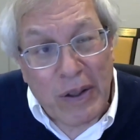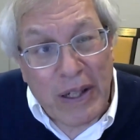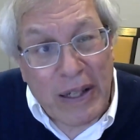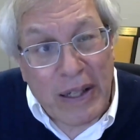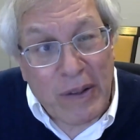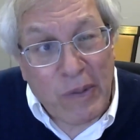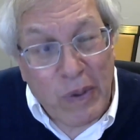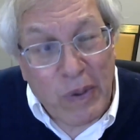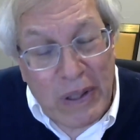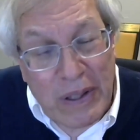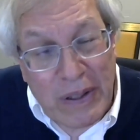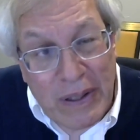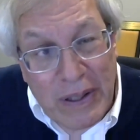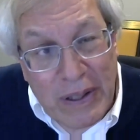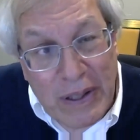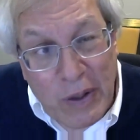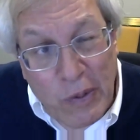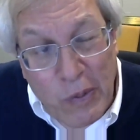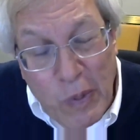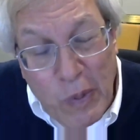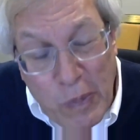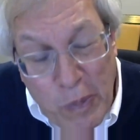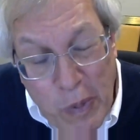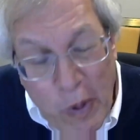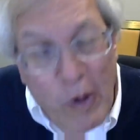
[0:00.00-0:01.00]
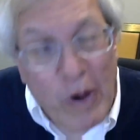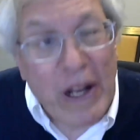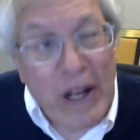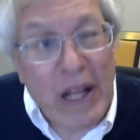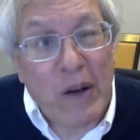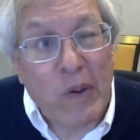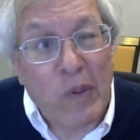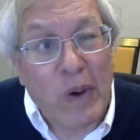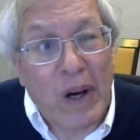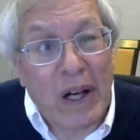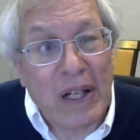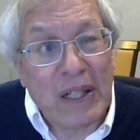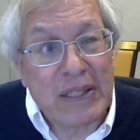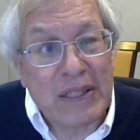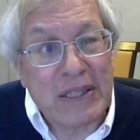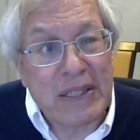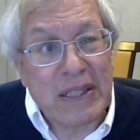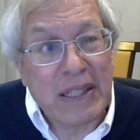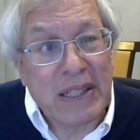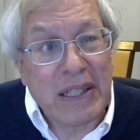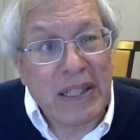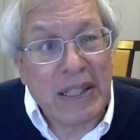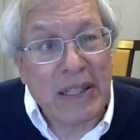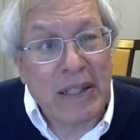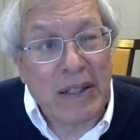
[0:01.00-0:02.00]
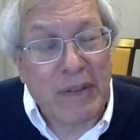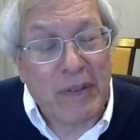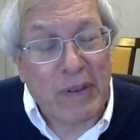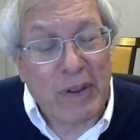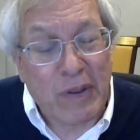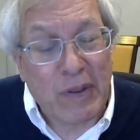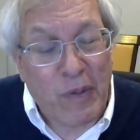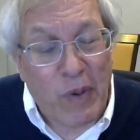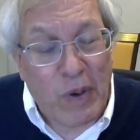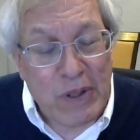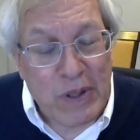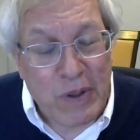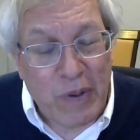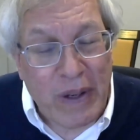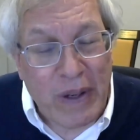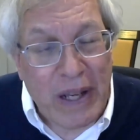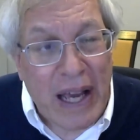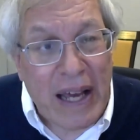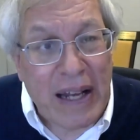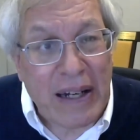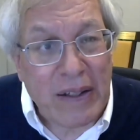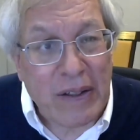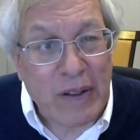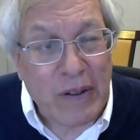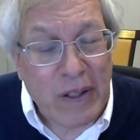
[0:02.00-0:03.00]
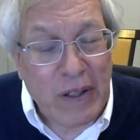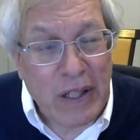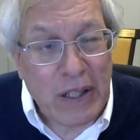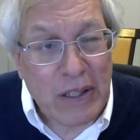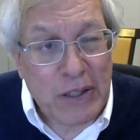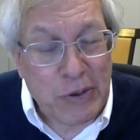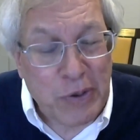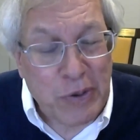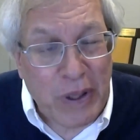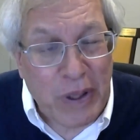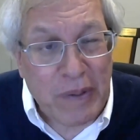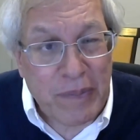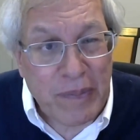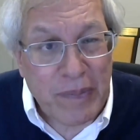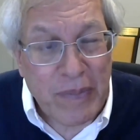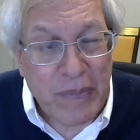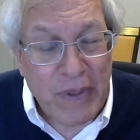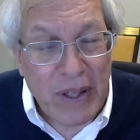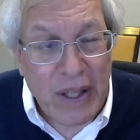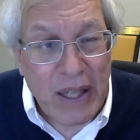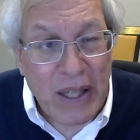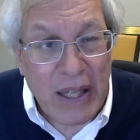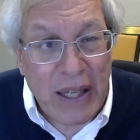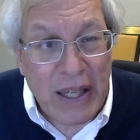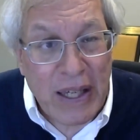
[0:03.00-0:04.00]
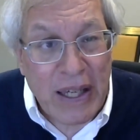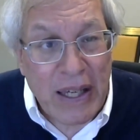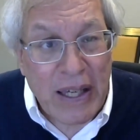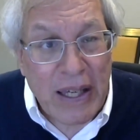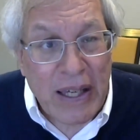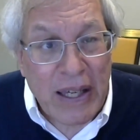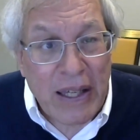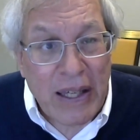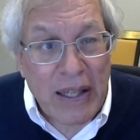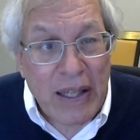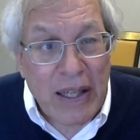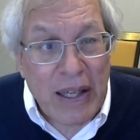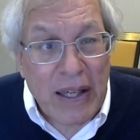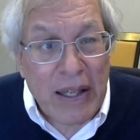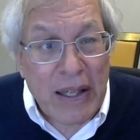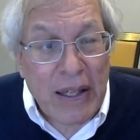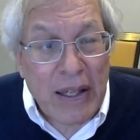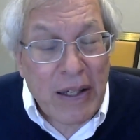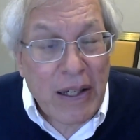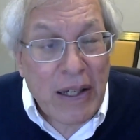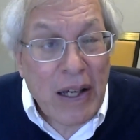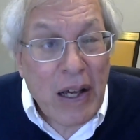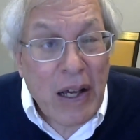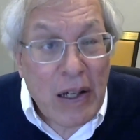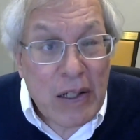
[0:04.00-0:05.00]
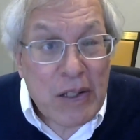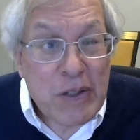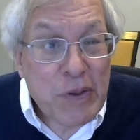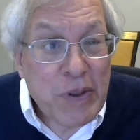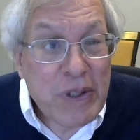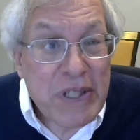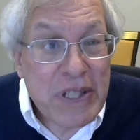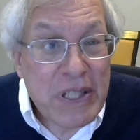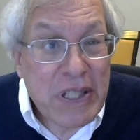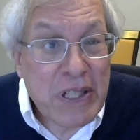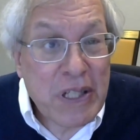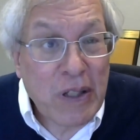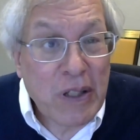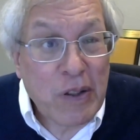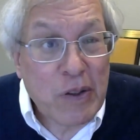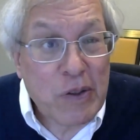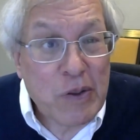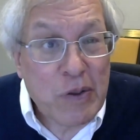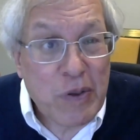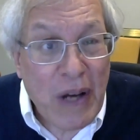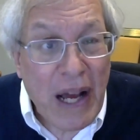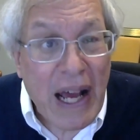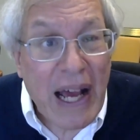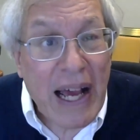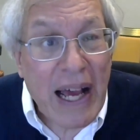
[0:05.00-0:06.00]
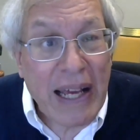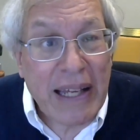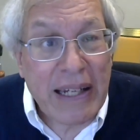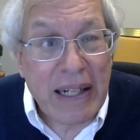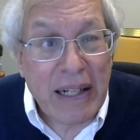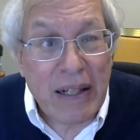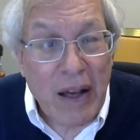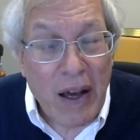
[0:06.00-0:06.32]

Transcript: and what the reporting was, in, what was going on in their country. Countries still try to